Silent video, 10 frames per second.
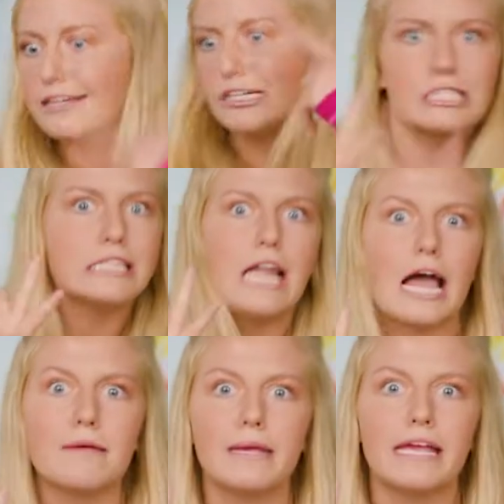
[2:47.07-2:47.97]
they're
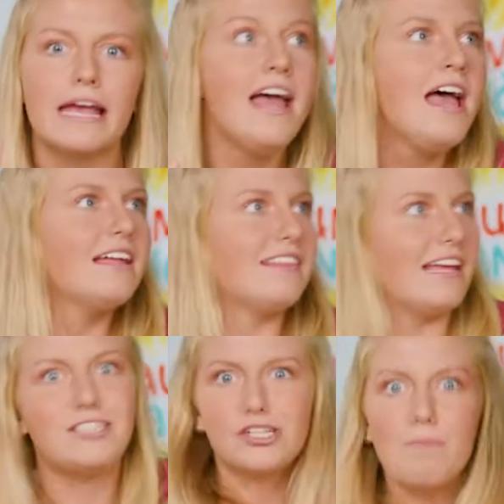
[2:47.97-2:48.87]
slimy, and
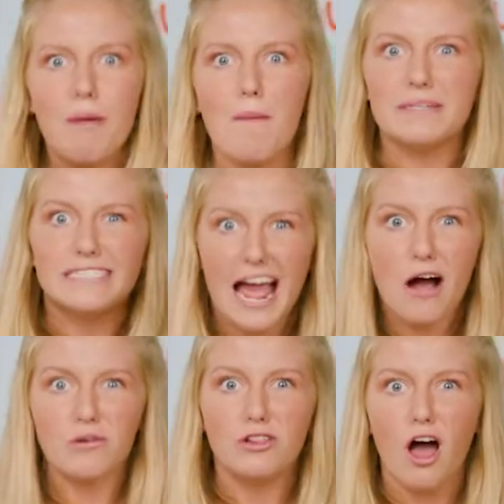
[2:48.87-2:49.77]
they jump up and
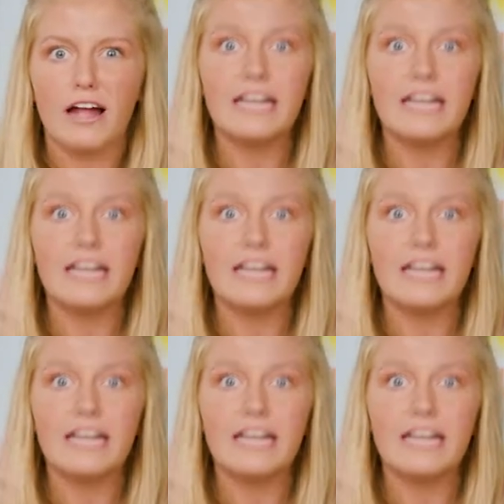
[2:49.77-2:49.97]
down a lot.